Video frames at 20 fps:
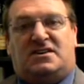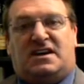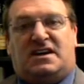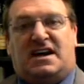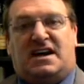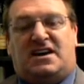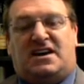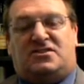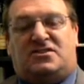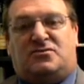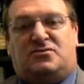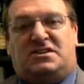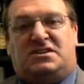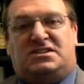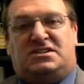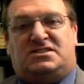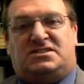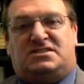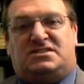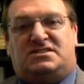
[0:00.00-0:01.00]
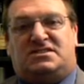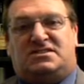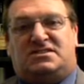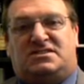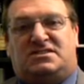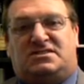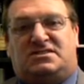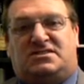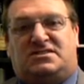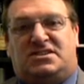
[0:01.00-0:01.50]
how do we
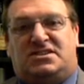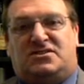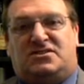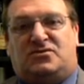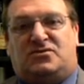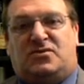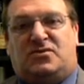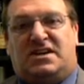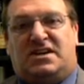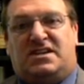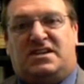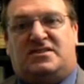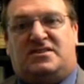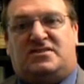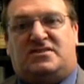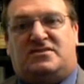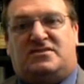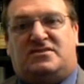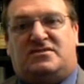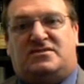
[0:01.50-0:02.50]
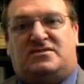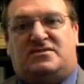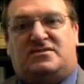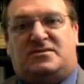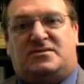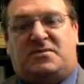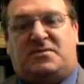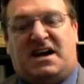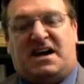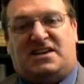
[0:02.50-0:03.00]
deal with
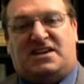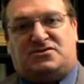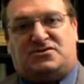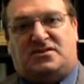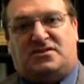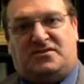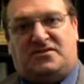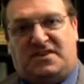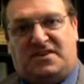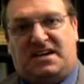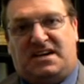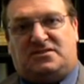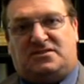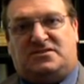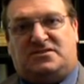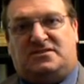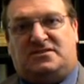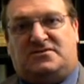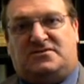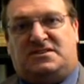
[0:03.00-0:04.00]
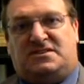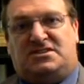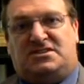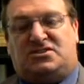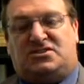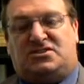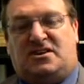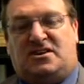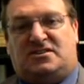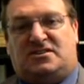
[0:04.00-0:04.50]
the pass-on effect of these
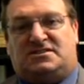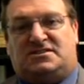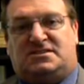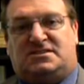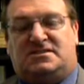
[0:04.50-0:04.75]
costs?